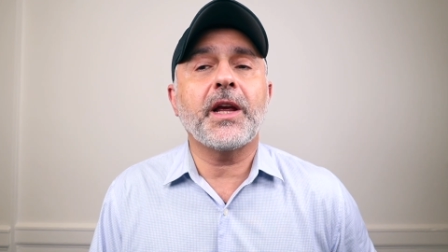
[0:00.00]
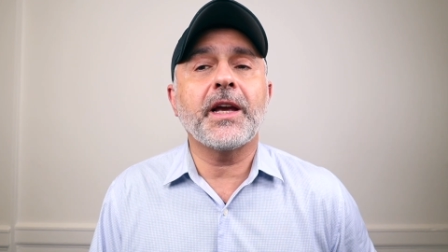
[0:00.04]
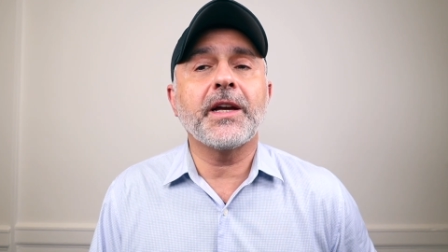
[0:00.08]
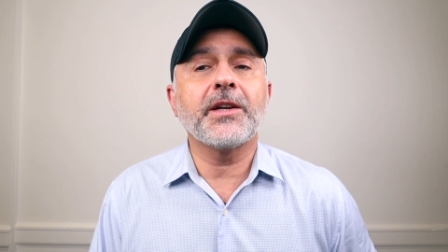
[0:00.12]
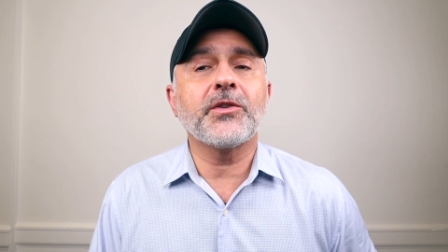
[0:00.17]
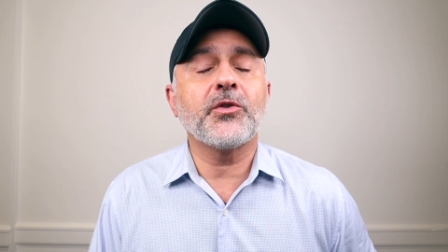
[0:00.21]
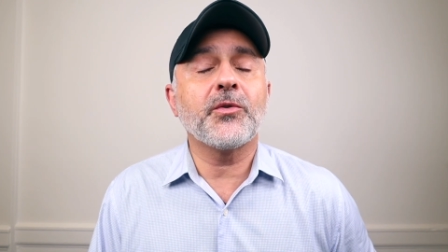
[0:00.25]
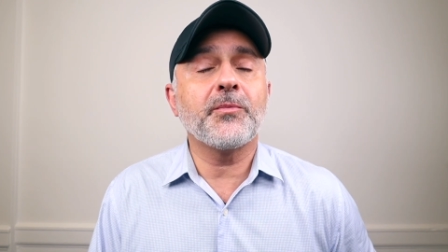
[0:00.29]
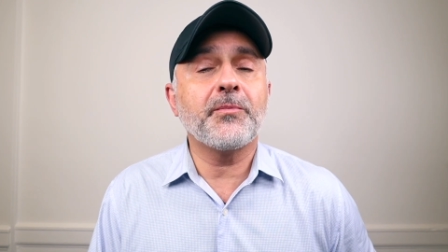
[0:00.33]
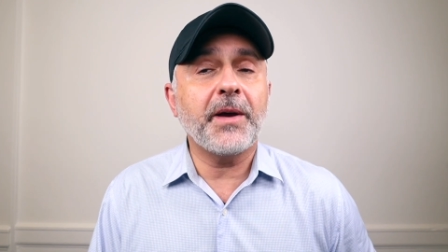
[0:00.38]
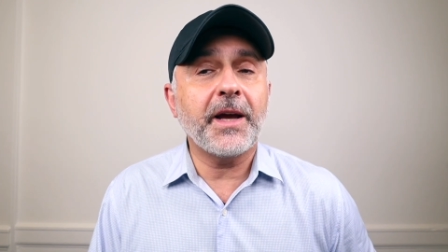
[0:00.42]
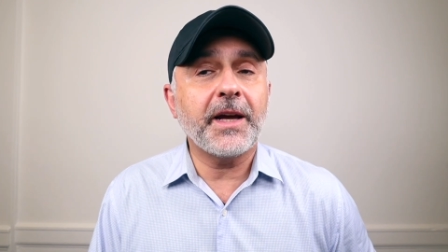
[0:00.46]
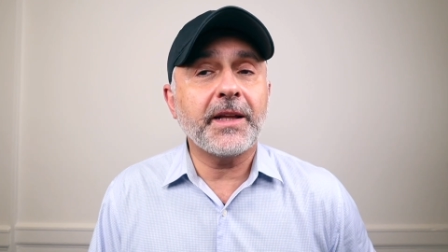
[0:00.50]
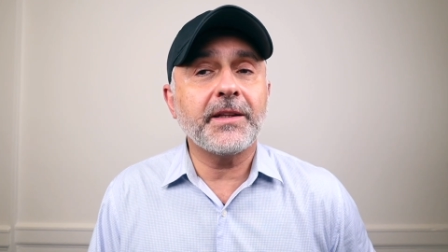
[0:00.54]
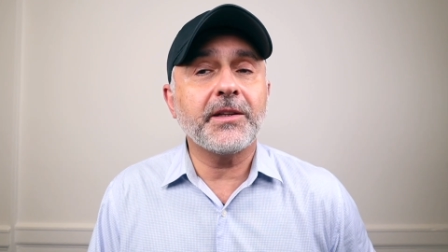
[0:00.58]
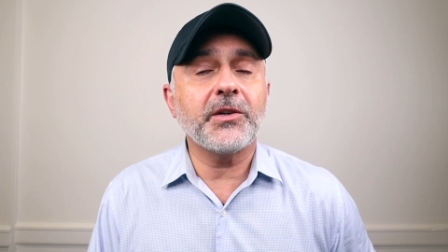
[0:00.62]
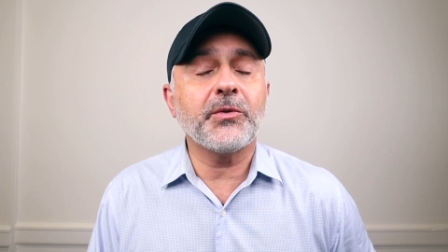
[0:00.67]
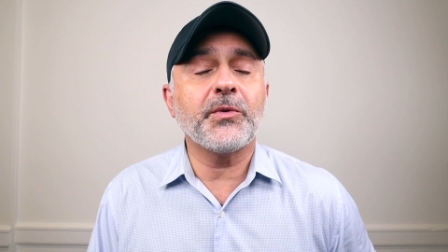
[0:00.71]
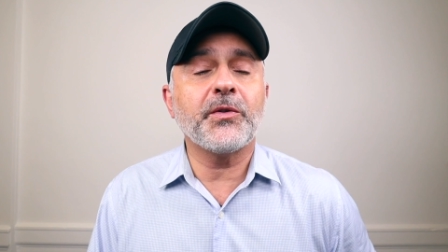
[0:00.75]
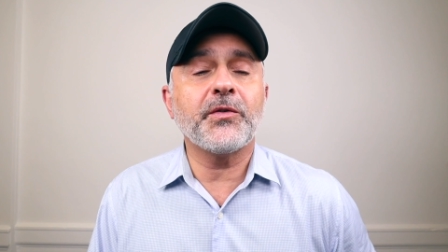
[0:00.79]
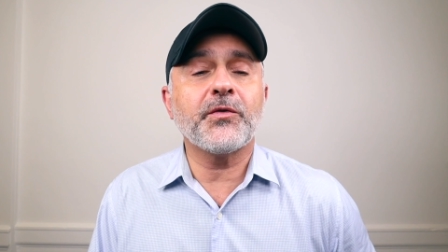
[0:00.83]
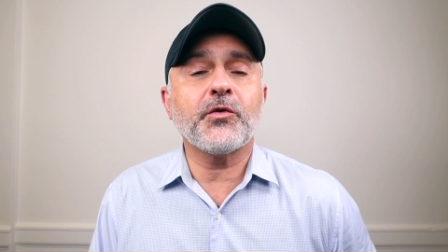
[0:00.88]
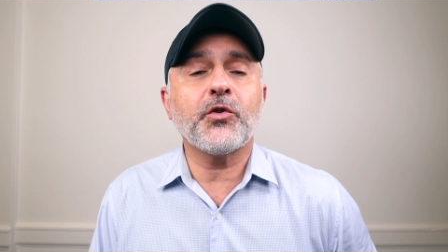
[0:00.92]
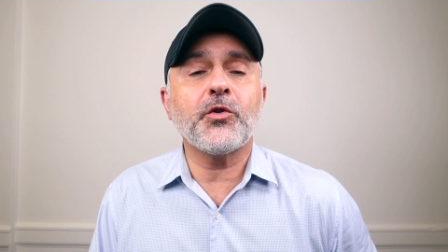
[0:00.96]
and or badly
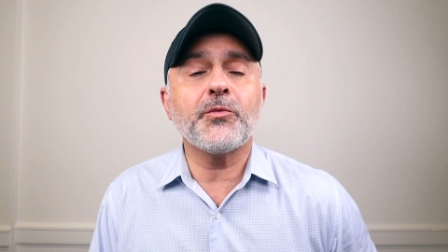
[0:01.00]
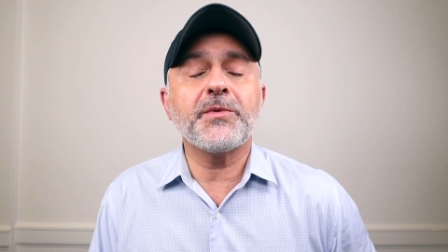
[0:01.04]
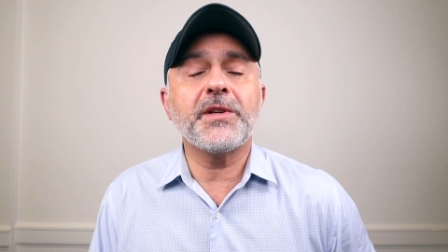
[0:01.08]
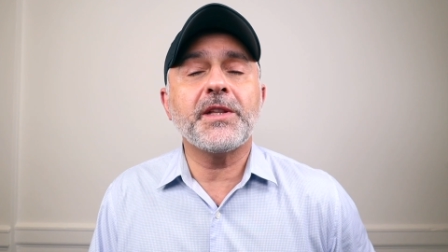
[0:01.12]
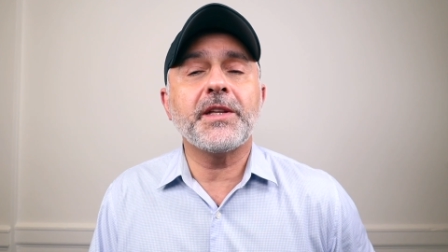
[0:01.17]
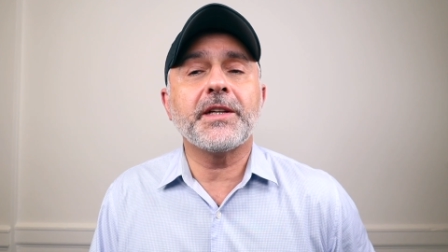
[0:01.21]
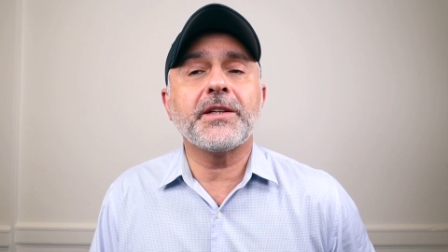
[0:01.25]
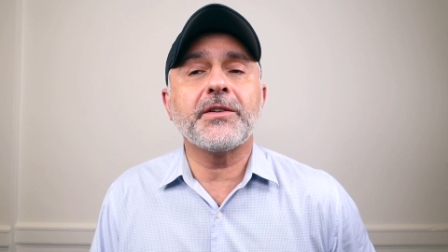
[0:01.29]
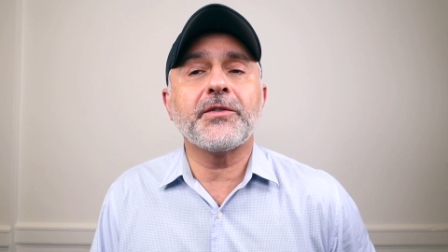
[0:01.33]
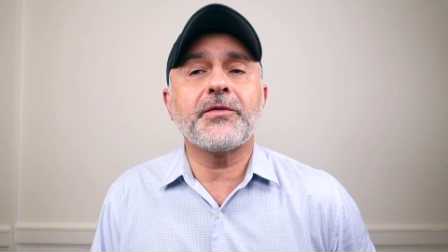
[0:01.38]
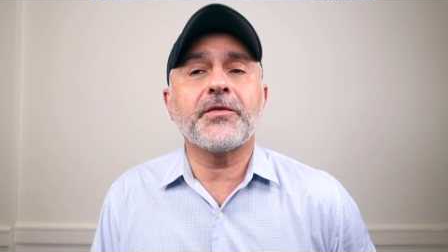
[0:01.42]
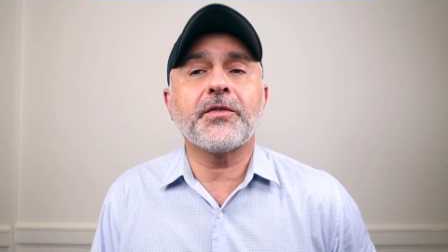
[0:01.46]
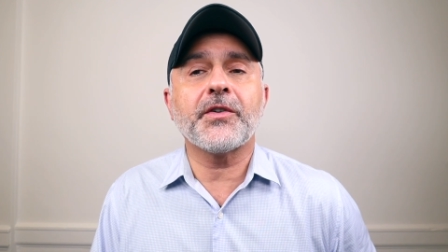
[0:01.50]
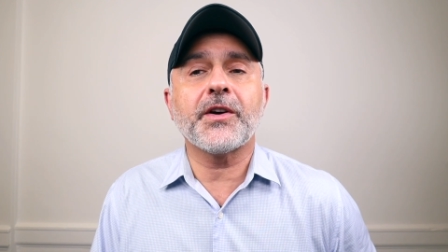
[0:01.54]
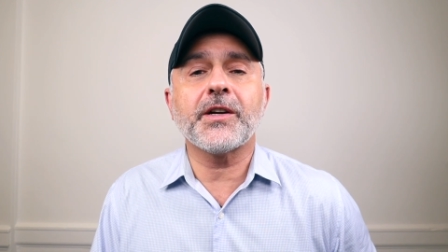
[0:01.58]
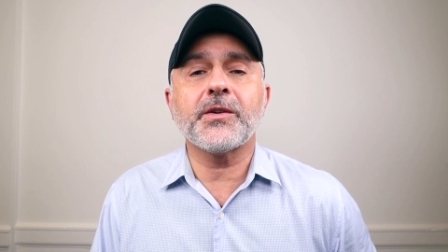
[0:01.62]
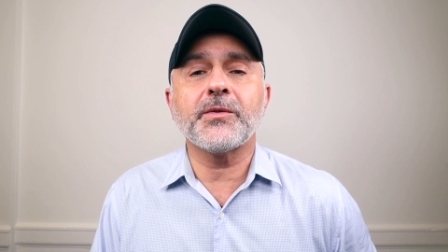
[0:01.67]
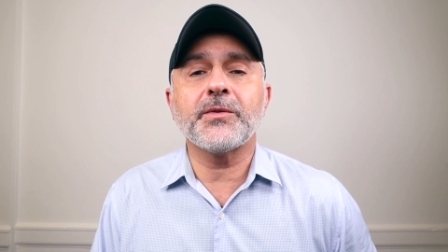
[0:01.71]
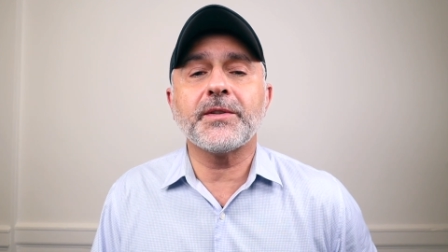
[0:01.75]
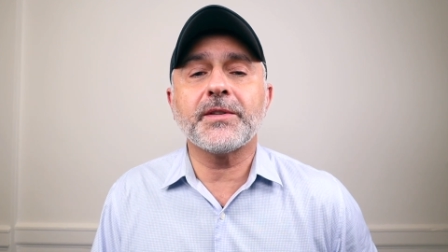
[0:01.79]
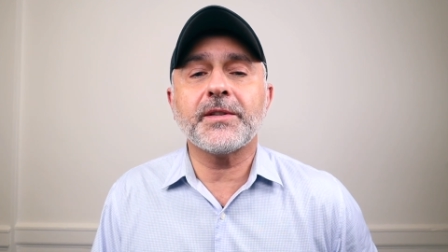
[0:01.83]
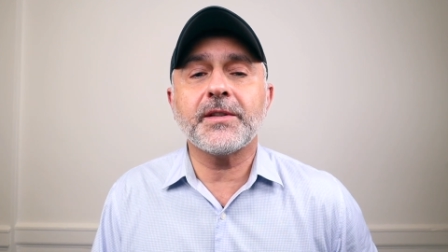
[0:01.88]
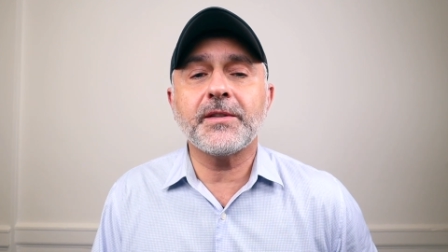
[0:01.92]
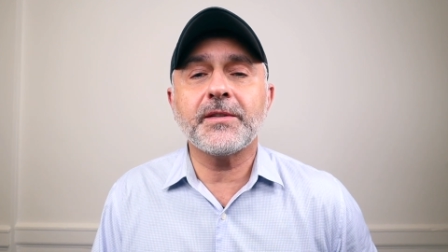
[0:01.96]
reformulated
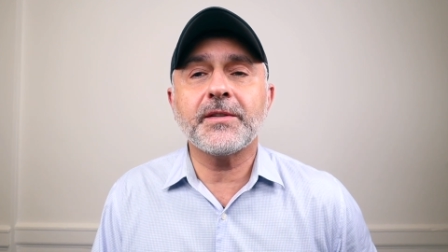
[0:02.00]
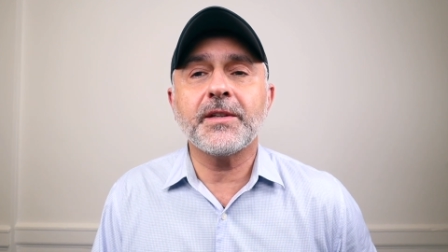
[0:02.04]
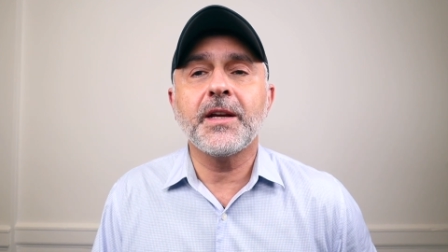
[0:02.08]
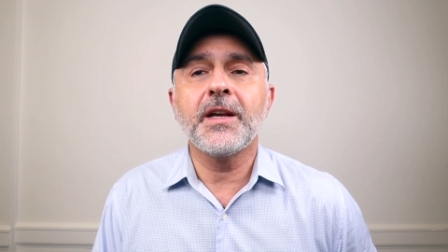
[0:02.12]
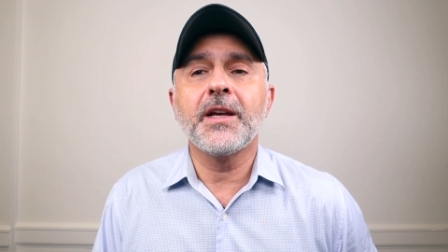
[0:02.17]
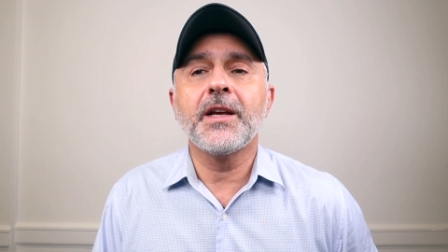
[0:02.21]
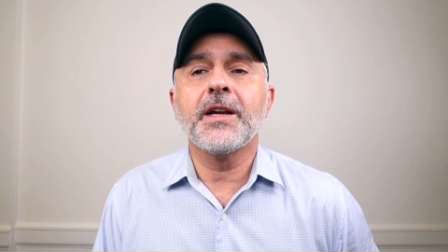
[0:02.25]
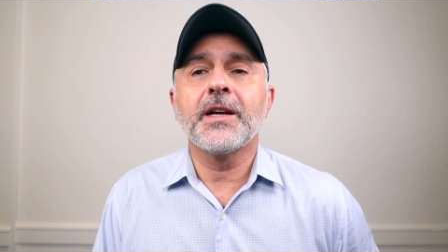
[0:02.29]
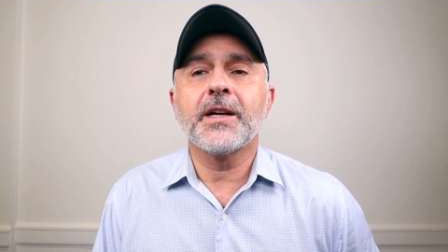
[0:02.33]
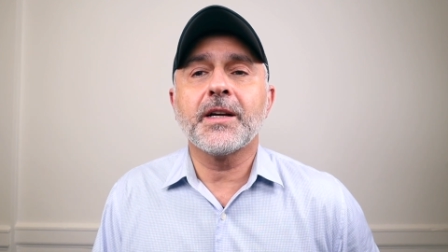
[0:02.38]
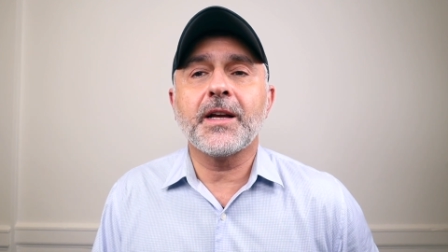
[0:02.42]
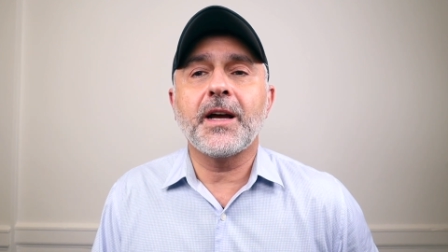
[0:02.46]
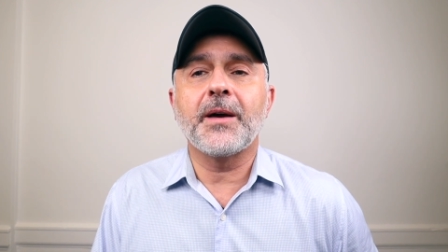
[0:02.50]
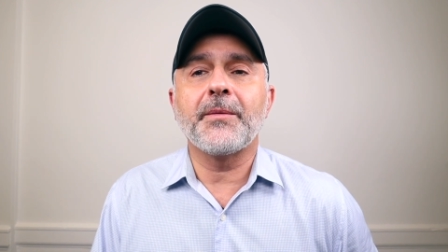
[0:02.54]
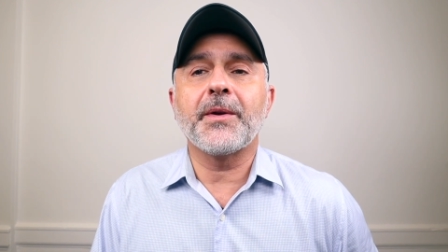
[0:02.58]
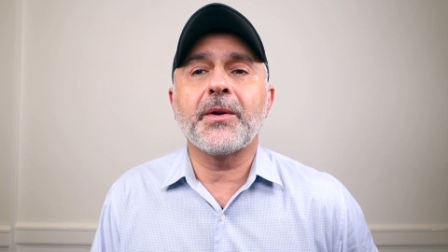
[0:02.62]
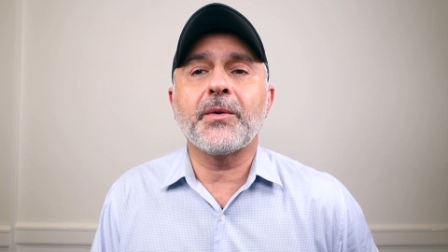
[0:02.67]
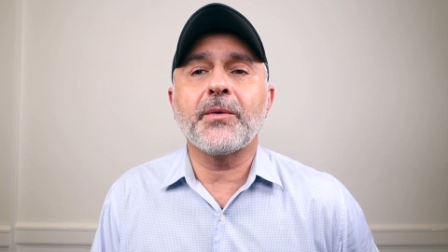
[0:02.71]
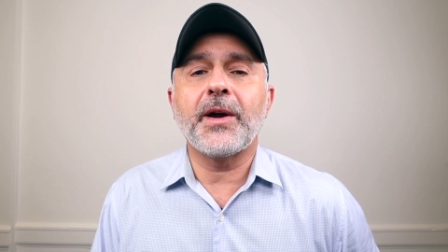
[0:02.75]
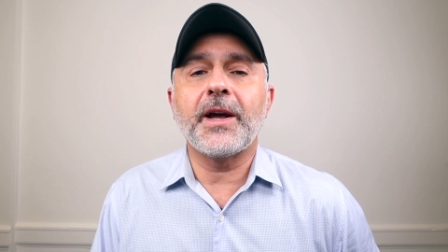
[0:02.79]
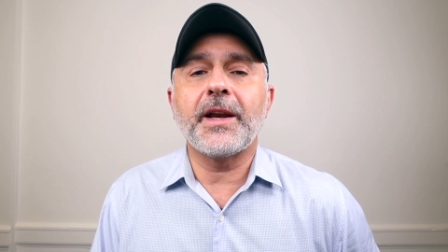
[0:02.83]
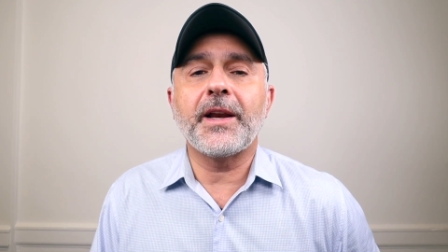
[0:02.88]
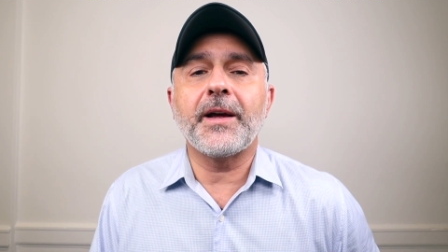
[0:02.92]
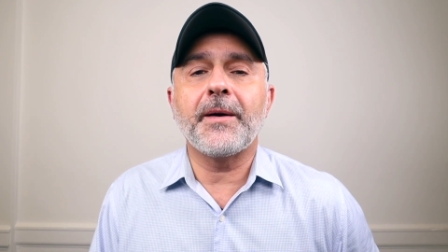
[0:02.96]
fragrances coming
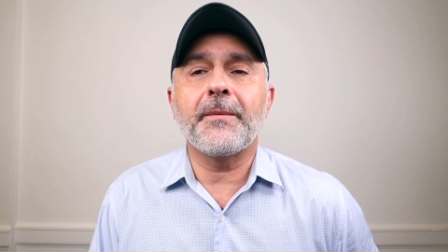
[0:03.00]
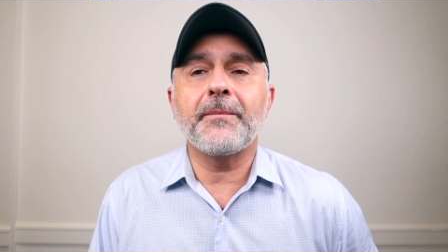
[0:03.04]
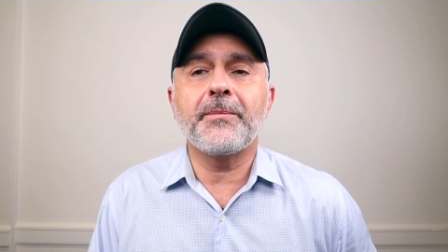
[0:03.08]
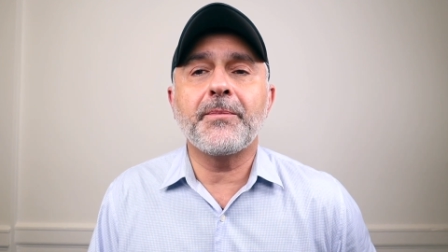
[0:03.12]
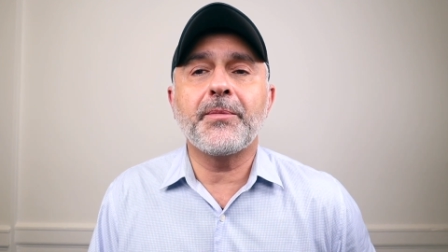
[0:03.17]
right up